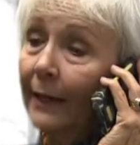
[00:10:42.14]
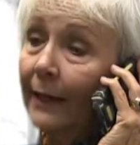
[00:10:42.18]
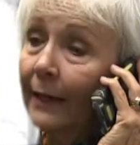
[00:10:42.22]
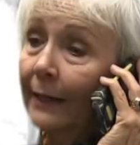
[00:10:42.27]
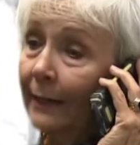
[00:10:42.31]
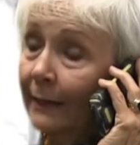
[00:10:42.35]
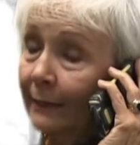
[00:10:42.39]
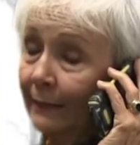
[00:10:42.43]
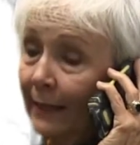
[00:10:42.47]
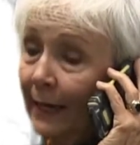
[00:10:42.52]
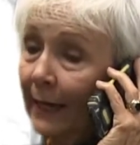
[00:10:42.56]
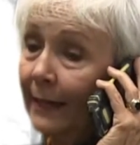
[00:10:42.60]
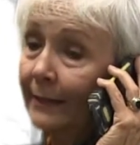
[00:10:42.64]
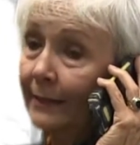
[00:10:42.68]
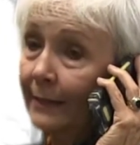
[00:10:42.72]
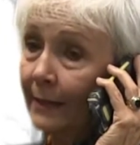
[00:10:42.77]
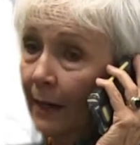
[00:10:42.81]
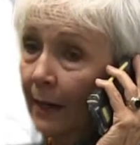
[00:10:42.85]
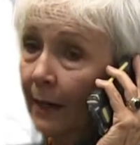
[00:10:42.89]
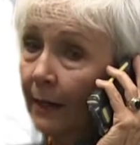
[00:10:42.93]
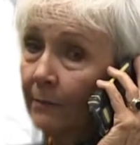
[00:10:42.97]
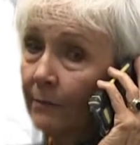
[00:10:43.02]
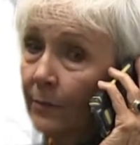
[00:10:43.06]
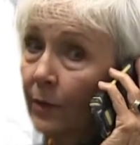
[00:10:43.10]
And at that
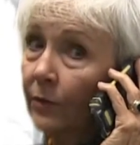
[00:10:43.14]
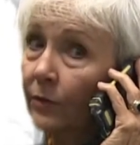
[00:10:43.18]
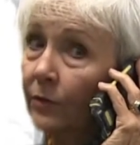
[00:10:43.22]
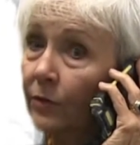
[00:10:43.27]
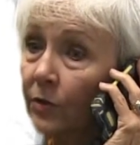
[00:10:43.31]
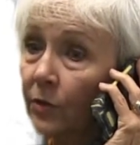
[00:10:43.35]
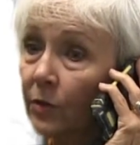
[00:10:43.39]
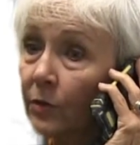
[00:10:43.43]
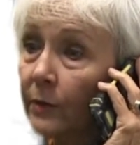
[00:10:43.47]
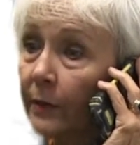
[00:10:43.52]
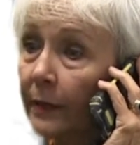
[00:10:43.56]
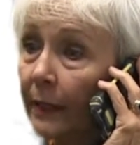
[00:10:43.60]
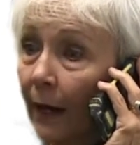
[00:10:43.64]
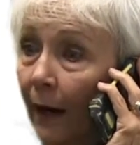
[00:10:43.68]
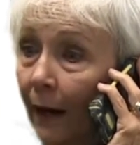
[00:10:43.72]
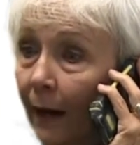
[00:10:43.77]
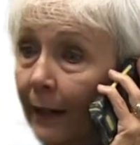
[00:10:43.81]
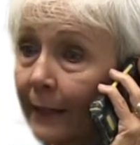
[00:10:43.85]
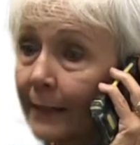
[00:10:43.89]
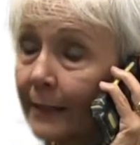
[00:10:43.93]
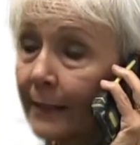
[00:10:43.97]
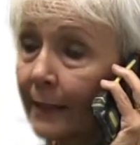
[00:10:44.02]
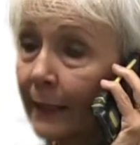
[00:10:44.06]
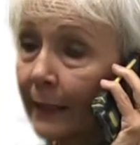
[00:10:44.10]
time, both you and
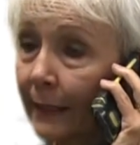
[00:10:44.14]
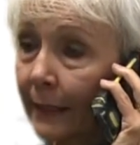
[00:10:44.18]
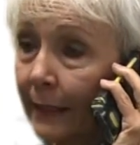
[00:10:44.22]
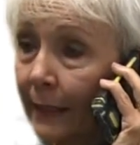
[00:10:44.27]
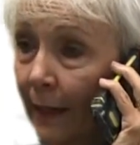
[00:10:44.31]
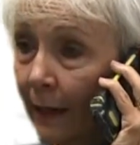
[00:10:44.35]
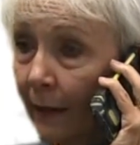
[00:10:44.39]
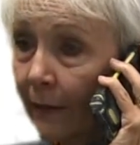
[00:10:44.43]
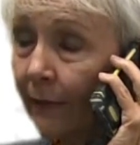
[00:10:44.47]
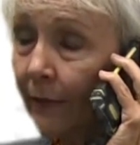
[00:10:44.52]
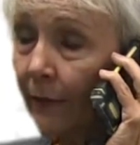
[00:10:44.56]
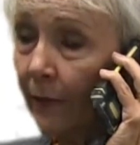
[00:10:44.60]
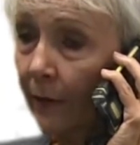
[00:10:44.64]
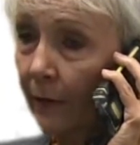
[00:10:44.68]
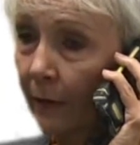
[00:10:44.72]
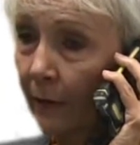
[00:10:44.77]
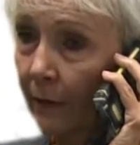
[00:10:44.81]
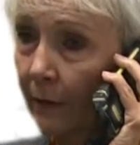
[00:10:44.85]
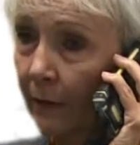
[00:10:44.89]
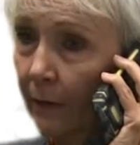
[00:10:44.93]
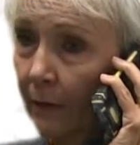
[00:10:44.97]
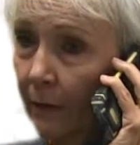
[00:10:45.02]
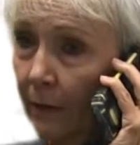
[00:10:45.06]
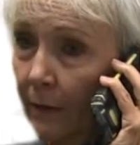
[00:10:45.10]
I together
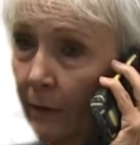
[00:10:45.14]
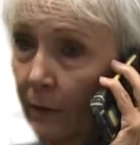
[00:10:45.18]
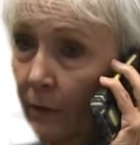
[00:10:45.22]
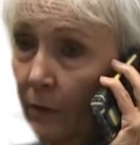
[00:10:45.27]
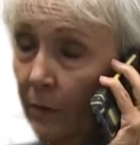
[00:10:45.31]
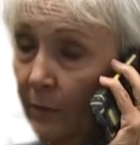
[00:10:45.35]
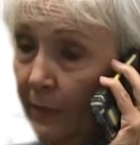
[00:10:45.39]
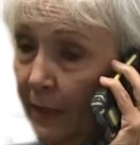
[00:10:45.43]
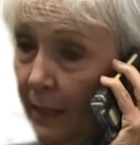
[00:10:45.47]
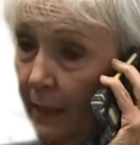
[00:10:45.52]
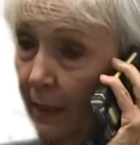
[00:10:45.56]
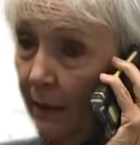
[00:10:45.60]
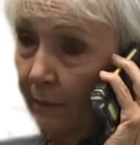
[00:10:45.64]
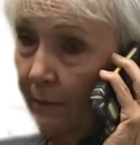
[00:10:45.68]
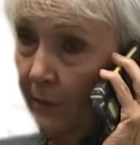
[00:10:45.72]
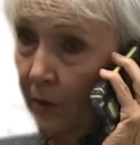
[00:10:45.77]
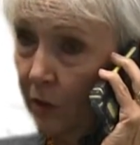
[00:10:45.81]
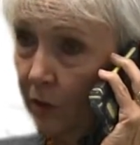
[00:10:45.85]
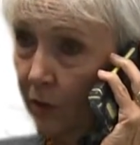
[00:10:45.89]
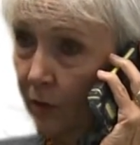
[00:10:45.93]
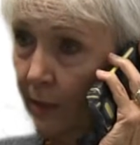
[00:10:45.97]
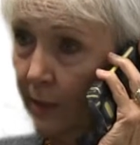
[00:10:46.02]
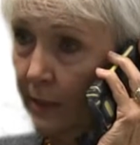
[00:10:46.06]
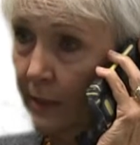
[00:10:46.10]
will become the
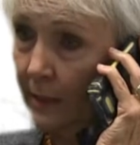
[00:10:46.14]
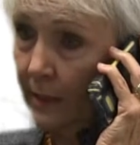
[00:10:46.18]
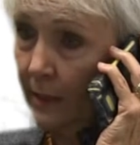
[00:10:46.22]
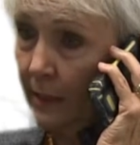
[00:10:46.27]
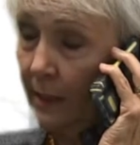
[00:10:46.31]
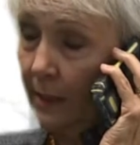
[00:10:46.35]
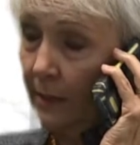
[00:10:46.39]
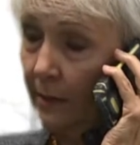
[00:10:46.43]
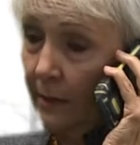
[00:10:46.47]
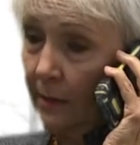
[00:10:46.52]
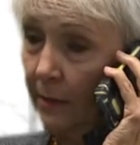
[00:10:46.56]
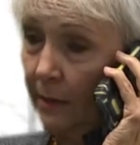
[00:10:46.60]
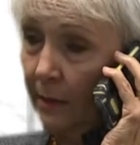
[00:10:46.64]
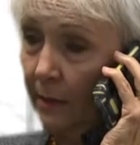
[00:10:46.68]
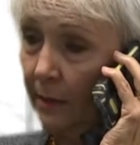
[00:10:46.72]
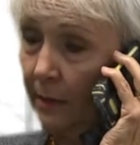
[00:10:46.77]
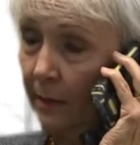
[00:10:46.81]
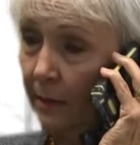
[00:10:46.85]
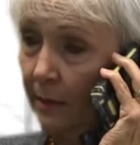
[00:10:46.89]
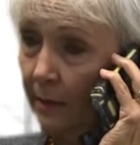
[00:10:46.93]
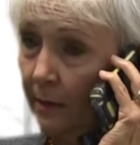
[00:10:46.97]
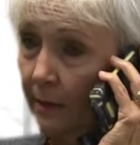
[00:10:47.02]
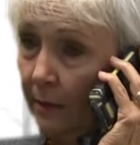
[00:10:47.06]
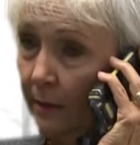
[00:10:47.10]
trustees.
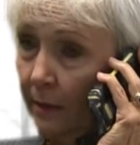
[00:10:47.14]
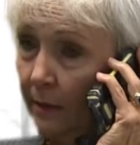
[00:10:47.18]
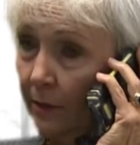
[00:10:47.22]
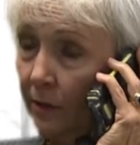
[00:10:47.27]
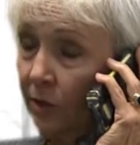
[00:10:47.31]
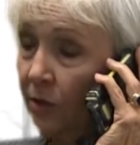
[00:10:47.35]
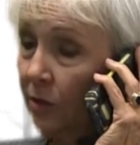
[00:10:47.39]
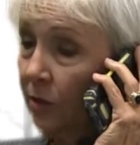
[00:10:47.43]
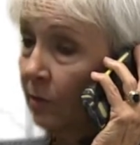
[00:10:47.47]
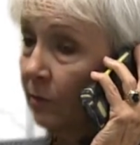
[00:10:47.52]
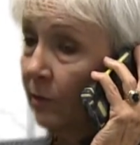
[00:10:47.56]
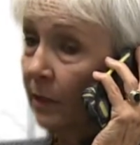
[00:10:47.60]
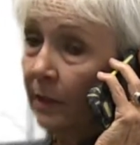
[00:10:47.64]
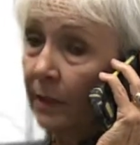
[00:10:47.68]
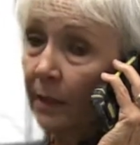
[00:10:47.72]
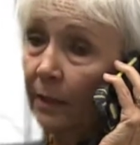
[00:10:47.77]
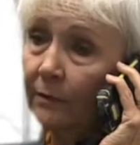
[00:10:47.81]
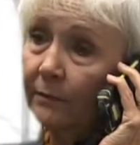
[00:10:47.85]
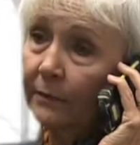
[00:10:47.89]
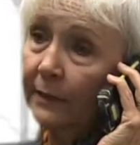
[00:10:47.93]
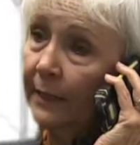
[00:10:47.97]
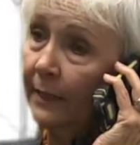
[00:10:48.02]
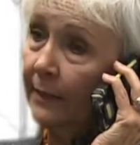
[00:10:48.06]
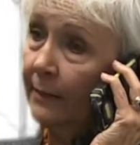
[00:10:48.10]
You
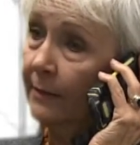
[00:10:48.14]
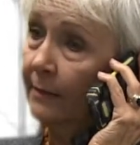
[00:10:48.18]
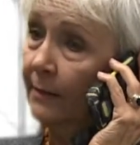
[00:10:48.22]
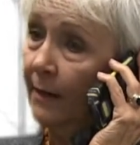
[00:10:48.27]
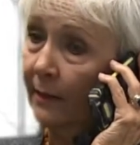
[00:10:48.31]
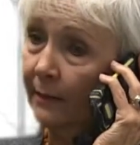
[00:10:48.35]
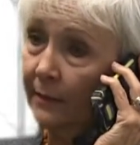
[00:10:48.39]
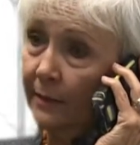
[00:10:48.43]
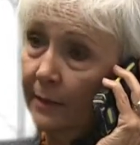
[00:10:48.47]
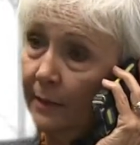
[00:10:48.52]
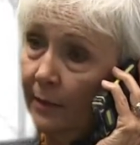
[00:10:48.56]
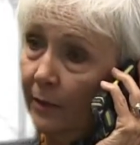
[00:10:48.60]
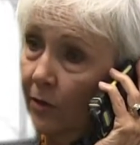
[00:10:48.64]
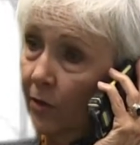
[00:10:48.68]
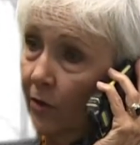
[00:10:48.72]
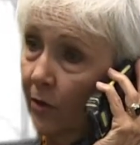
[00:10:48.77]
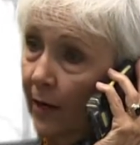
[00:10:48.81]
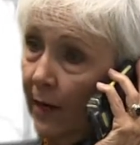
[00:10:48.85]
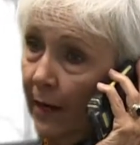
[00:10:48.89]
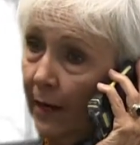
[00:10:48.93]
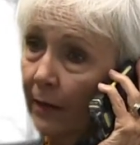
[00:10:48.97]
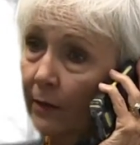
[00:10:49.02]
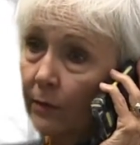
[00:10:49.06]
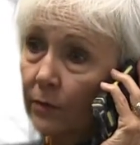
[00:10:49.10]
alone cannot sell her
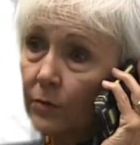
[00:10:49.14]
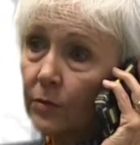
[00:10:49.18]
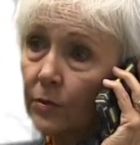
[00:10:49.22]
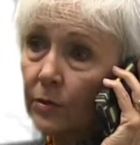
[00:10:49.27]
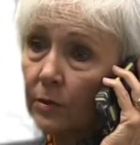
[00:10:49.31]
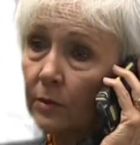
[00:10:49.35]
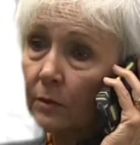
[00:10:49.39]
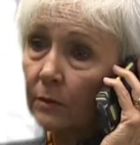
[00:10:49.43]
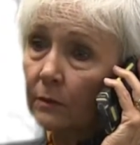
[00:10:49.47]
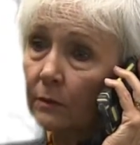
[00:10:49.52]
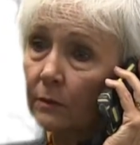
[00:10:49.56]
house.